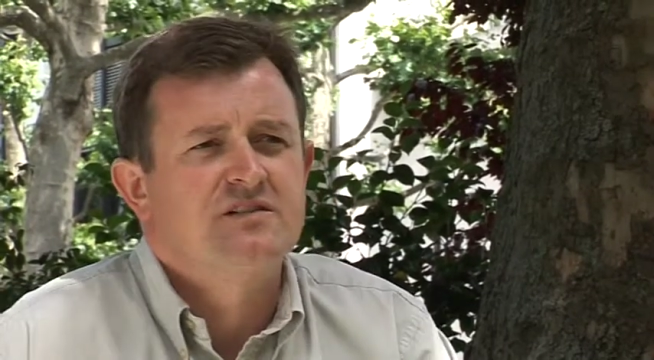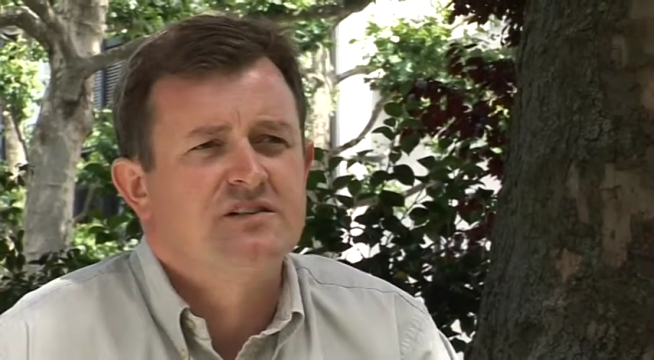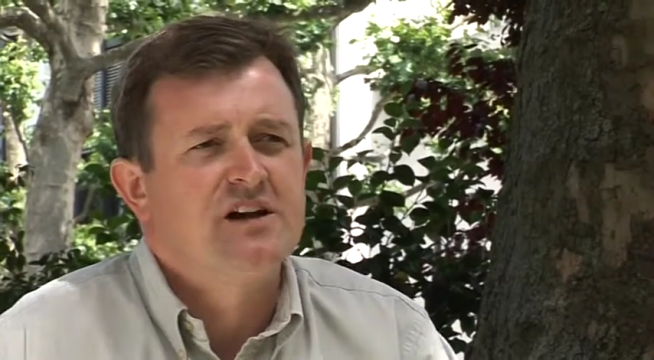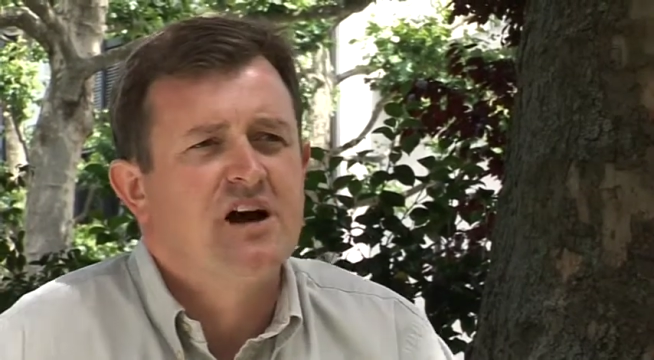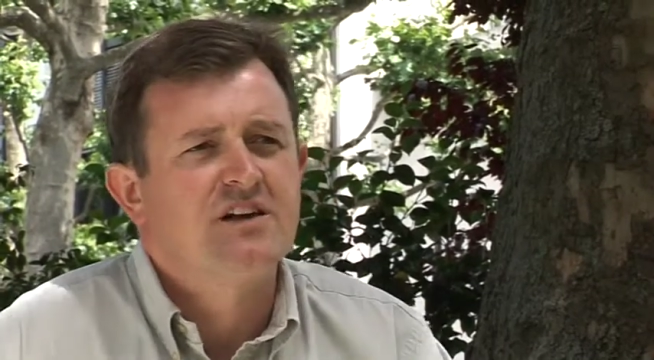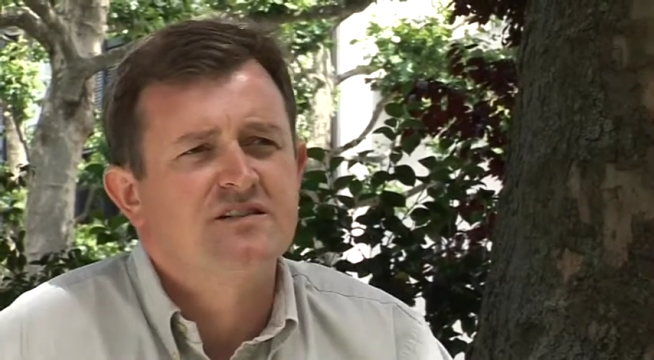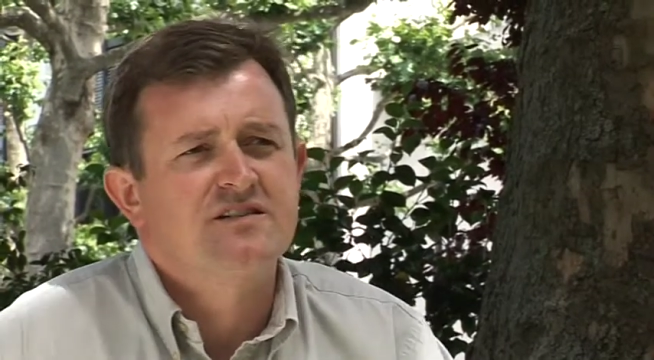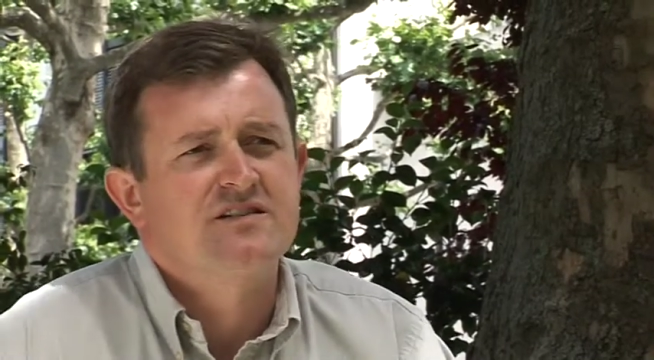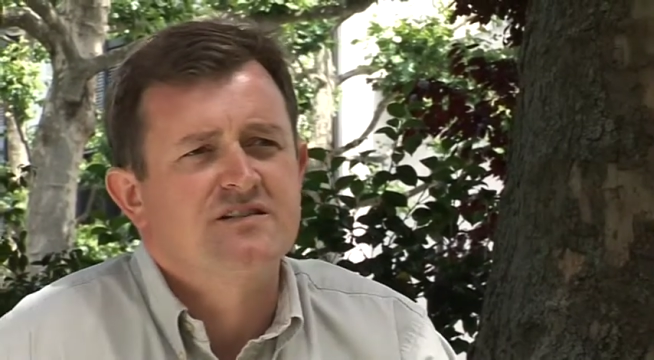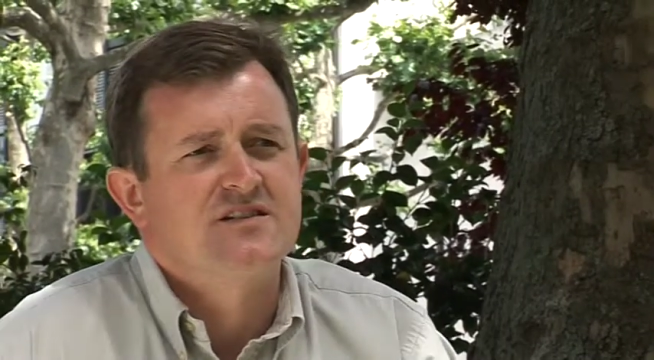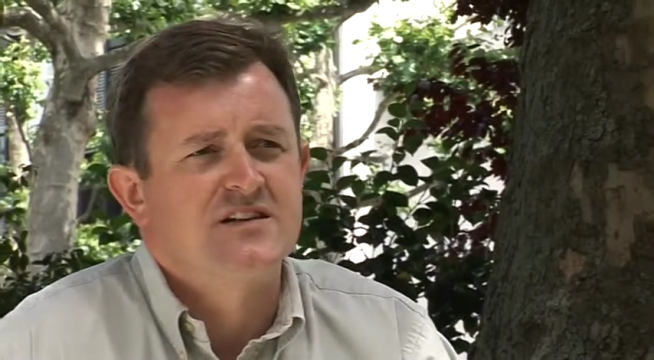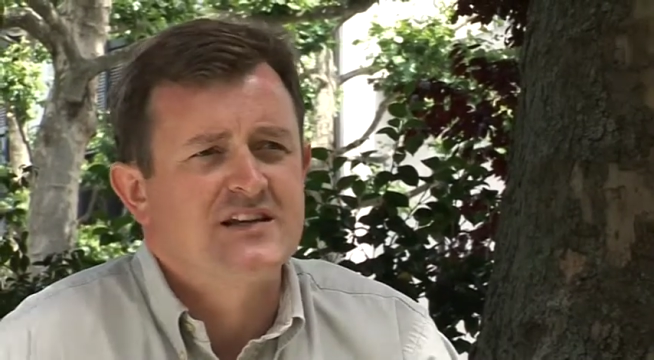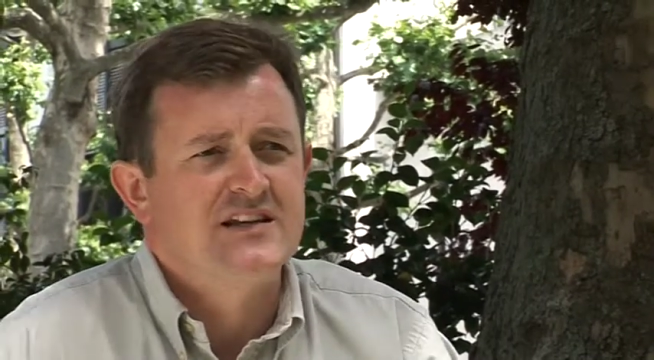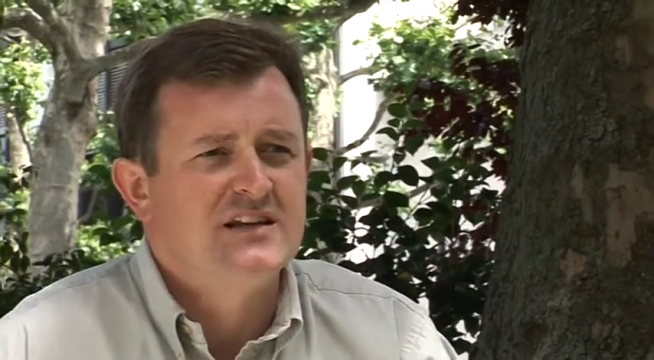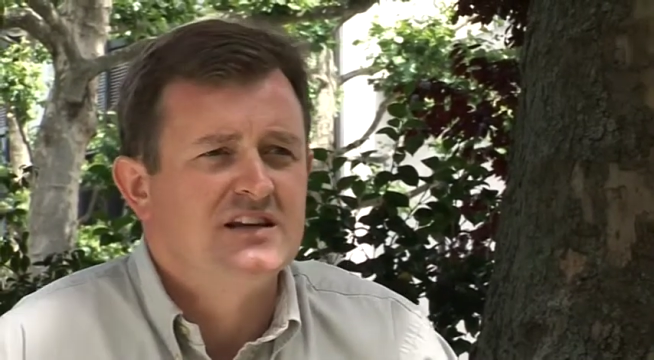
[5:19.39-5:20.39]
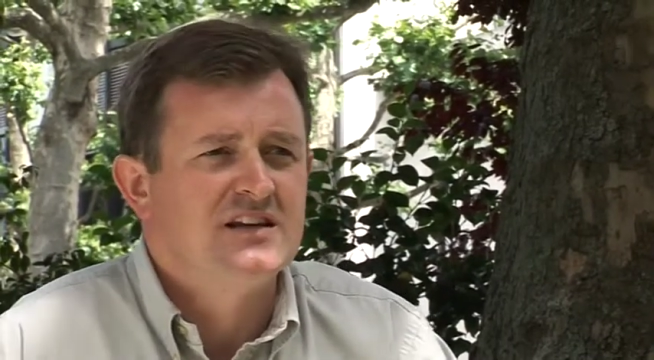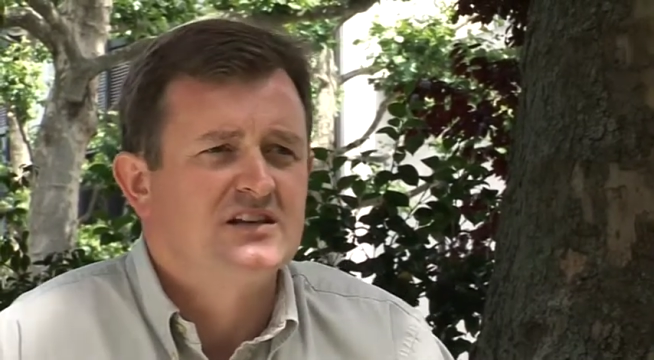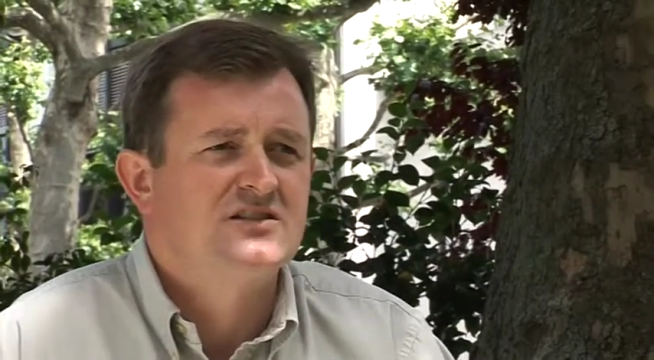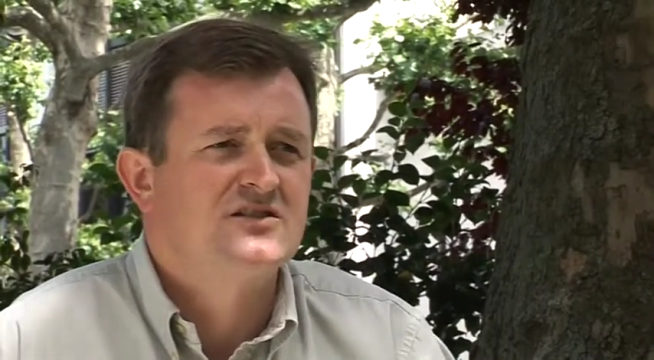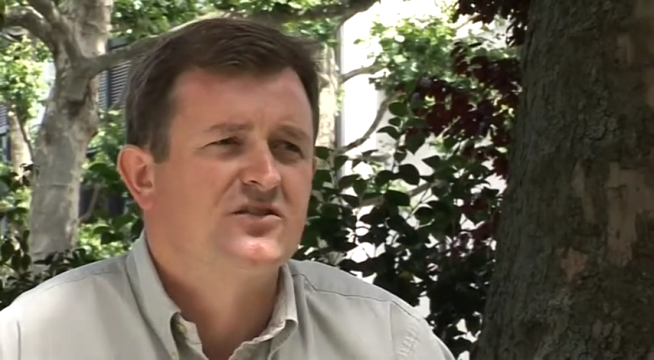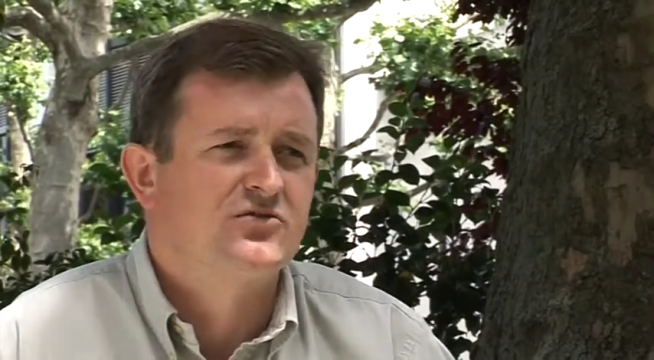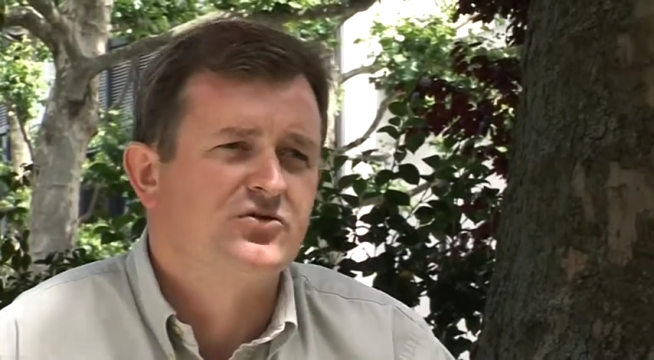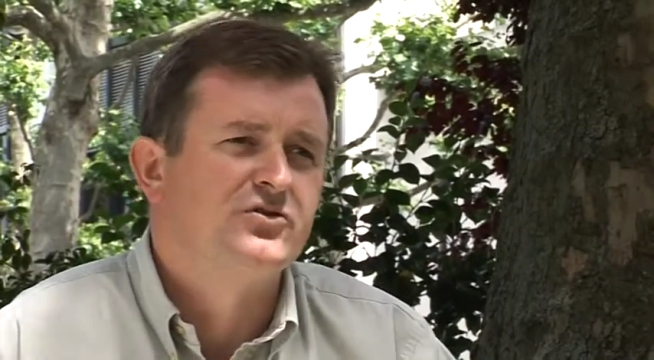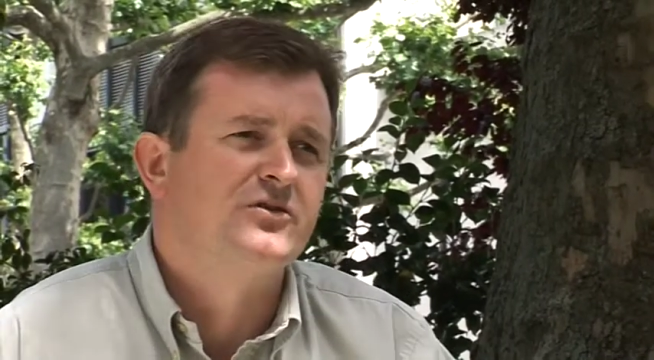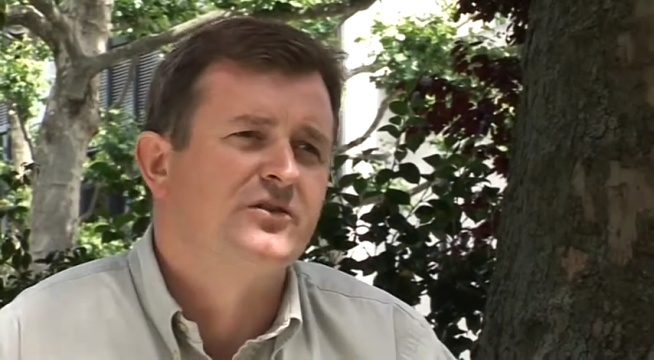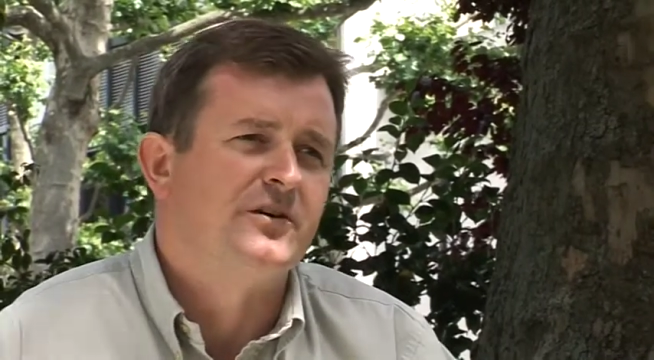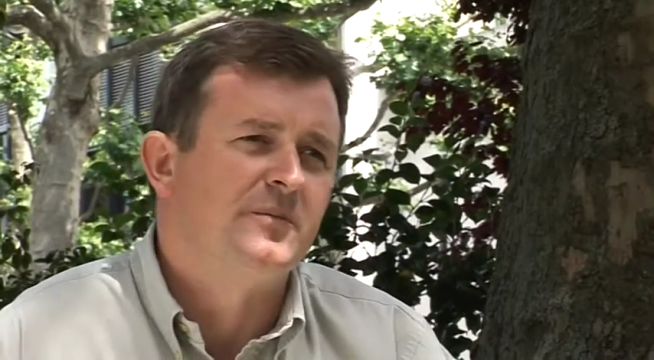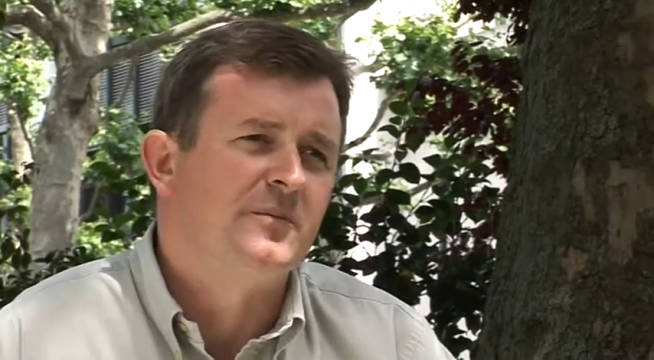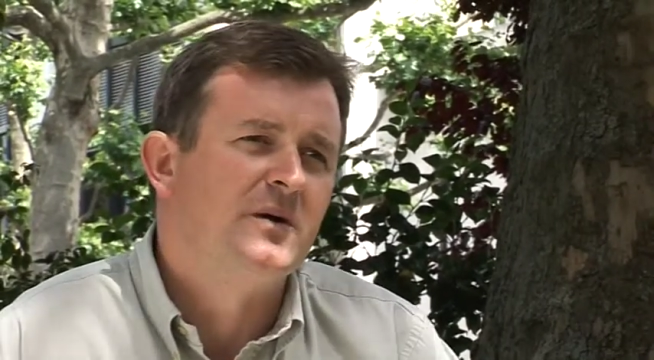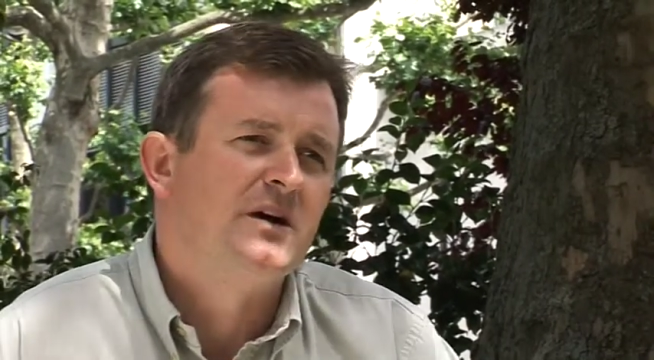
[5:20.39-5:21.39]
answers that he needs through
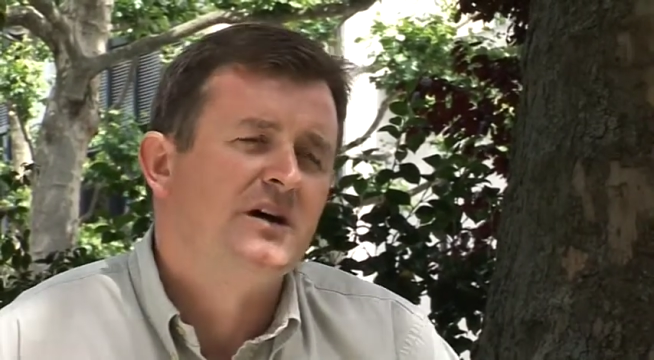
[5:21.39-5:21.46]
them.